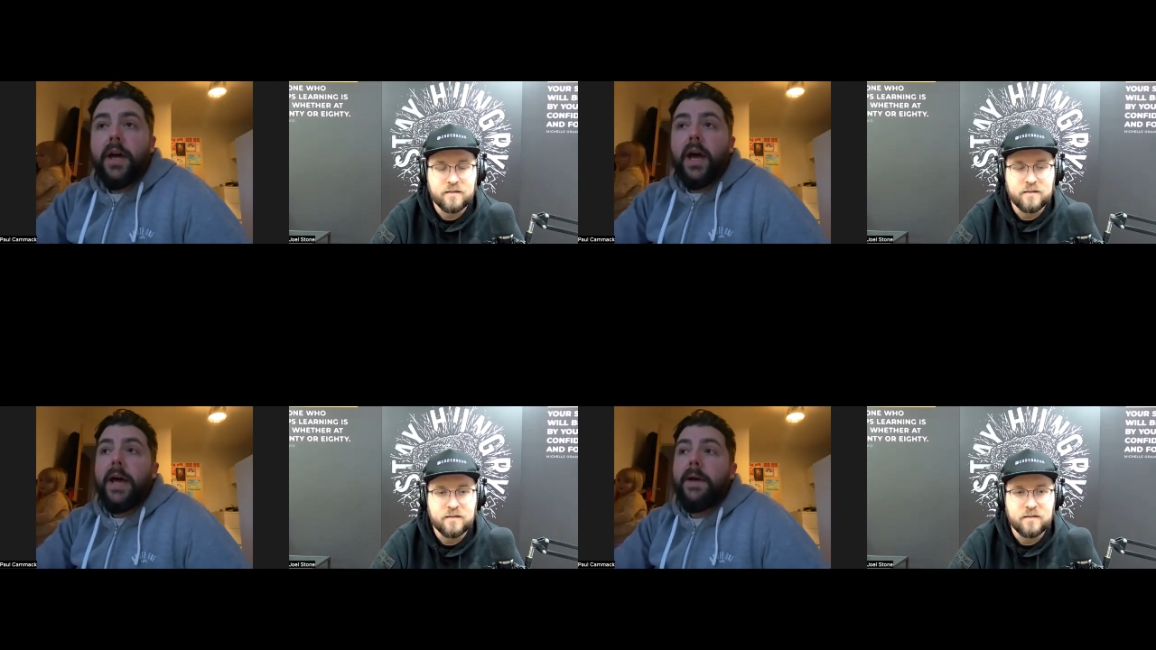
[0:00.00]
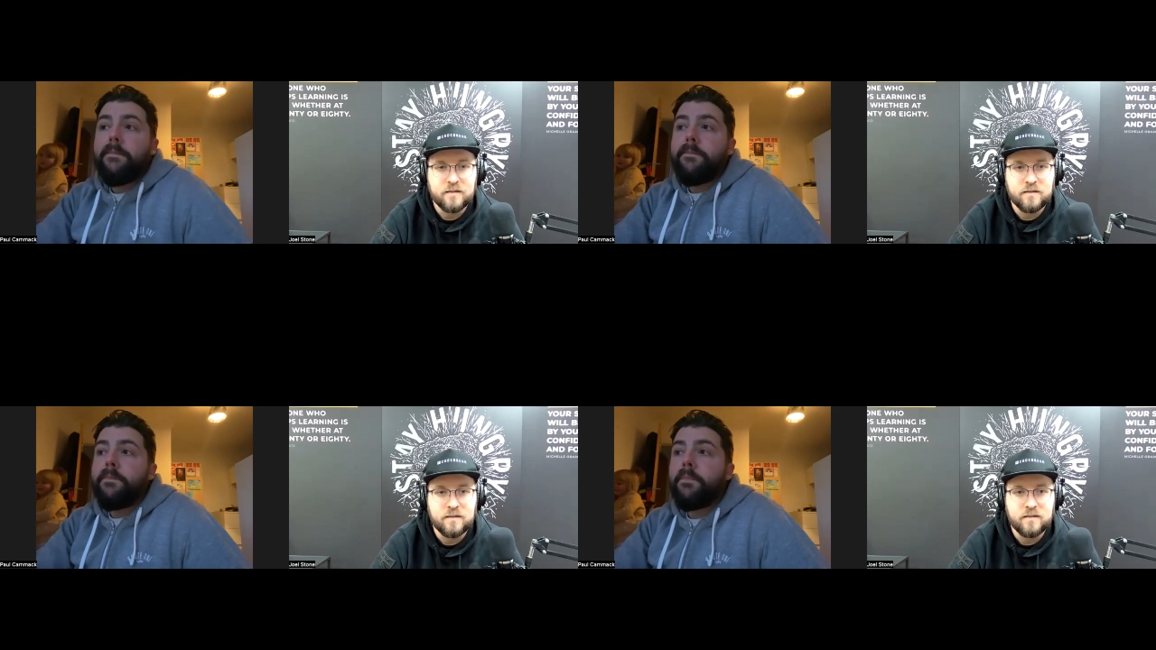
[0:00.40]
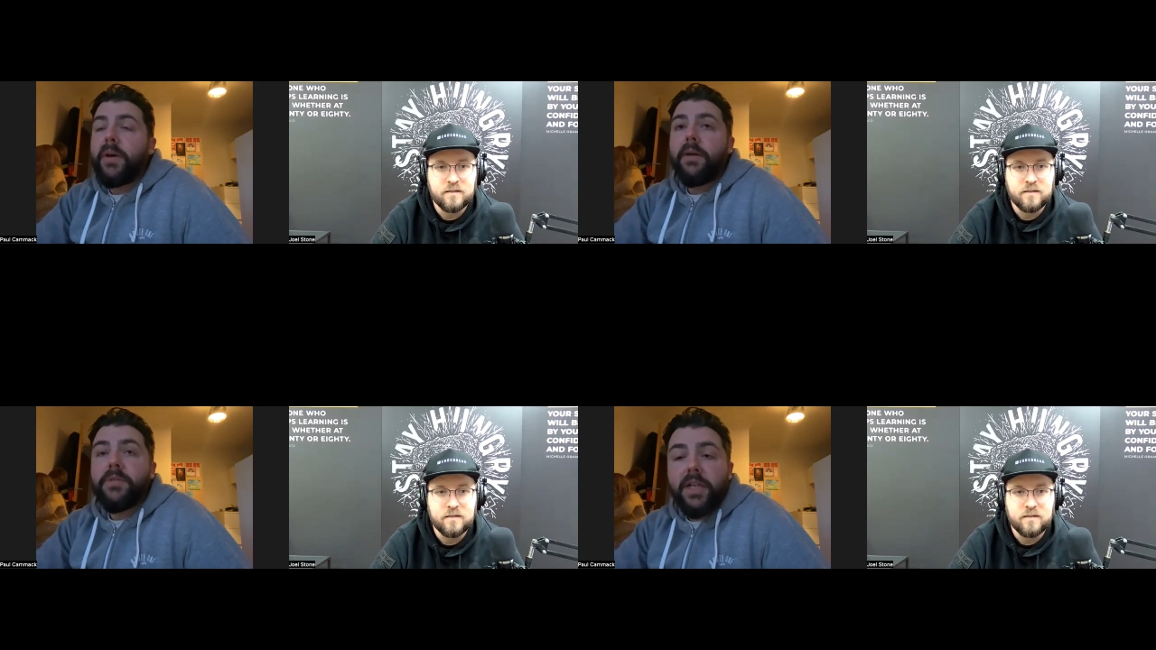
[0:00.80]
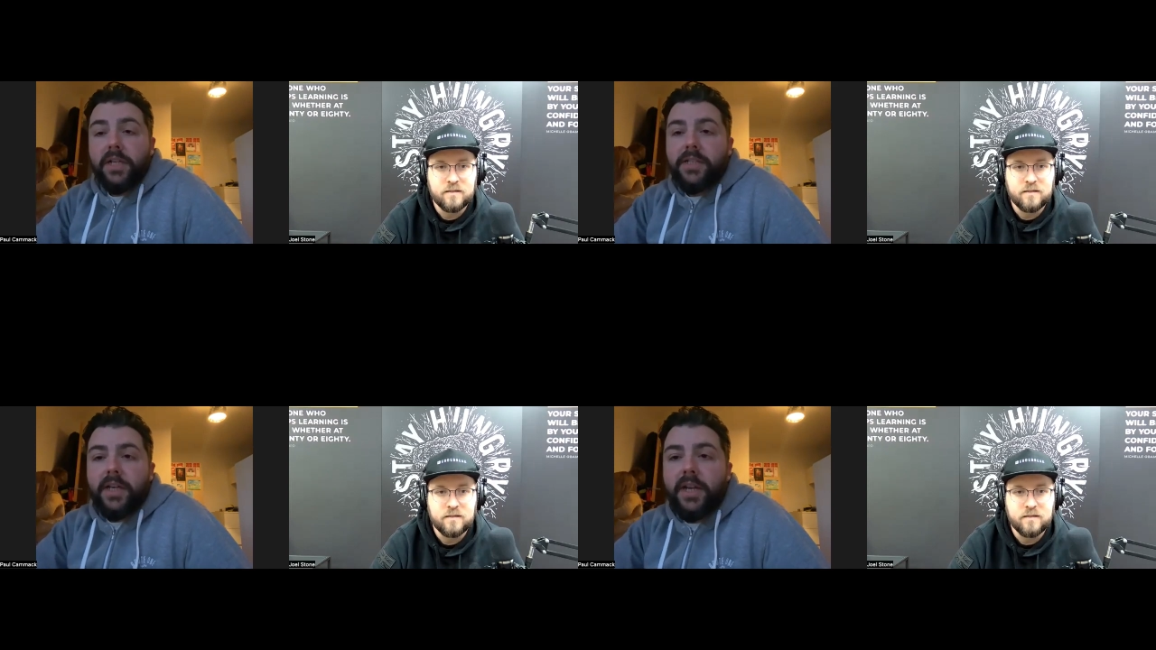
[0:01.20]
Speaker 1: Um, big up to
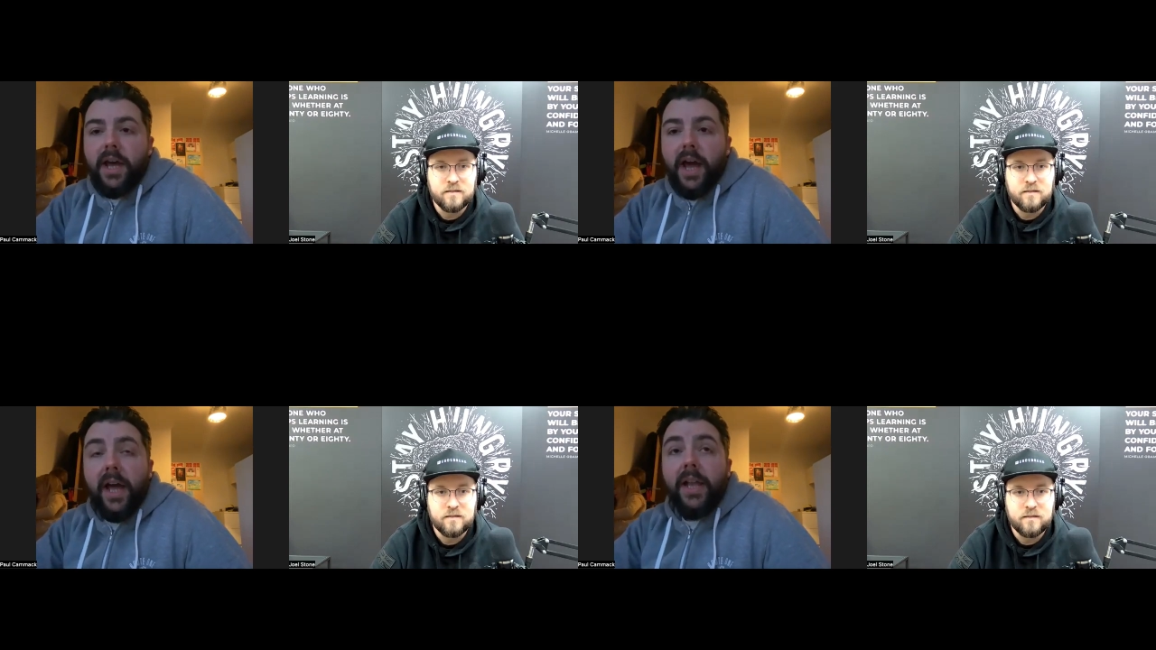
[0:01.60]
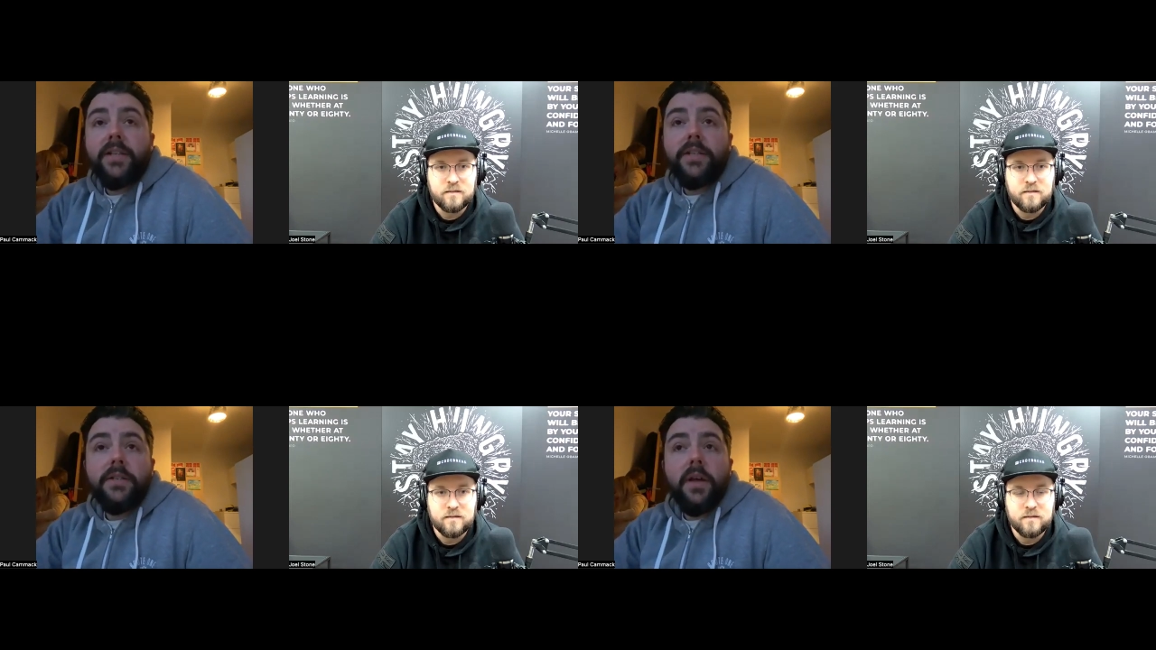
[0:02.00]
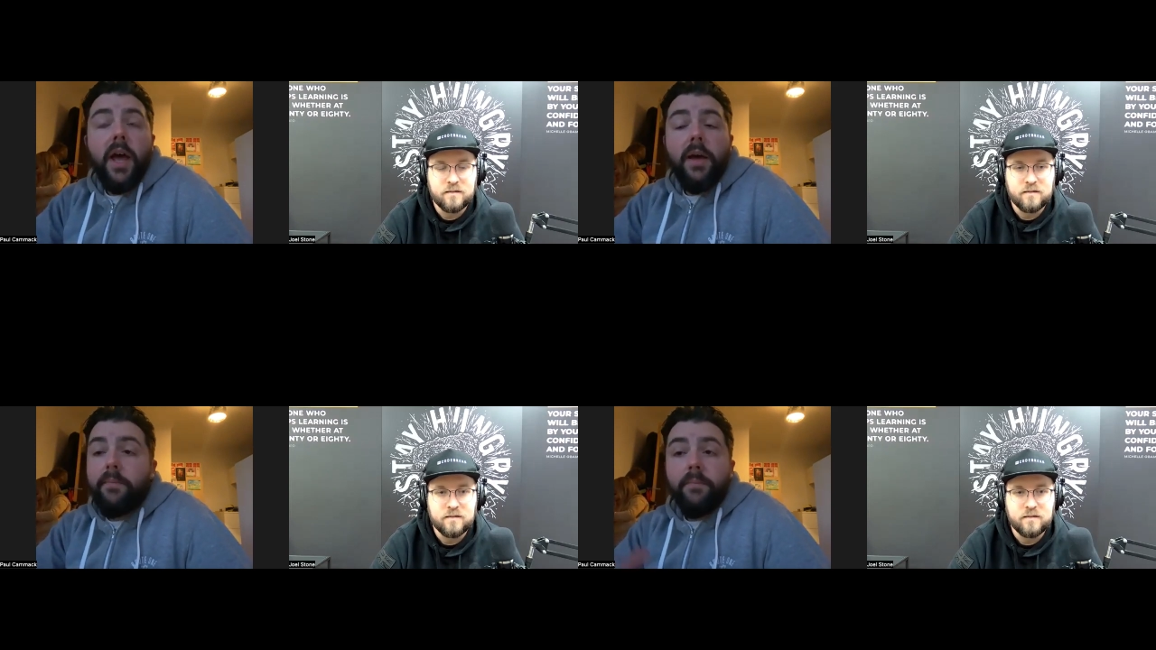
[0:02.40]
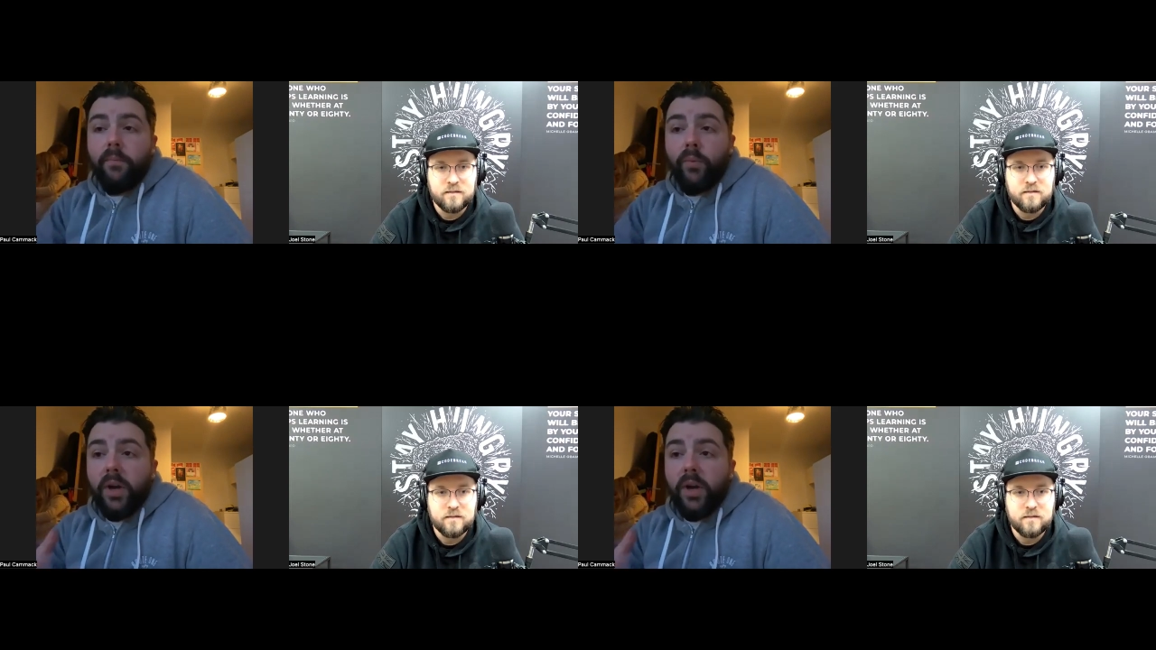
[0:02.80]
LinkedIn, and um,